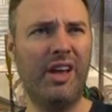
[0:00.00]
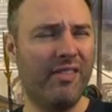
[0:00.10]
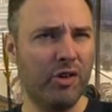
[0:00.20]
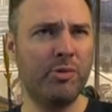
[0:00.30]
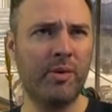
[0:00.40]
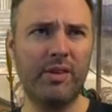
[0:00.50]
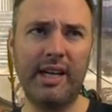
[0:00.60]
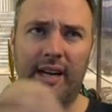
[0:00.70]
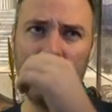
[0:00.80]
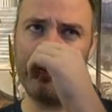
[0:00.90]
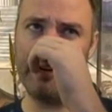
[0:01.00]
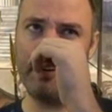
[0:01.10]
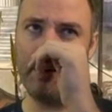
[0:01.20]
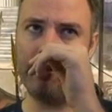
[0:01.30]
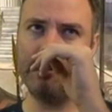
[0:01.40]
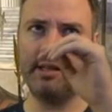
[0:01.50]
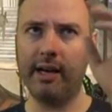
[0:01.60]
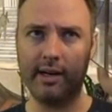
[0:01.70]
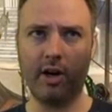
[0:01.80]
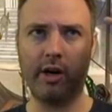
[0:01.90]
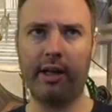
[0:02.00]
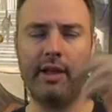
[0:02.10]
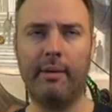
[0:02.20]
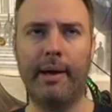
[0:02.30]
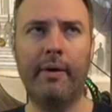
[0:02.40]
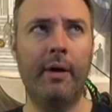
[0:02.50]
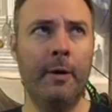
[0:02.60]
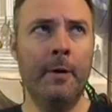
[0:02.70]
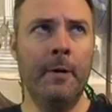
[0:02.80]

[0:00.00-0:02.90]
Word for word: Have those been rotated out? I don't know. This is not a card I think about.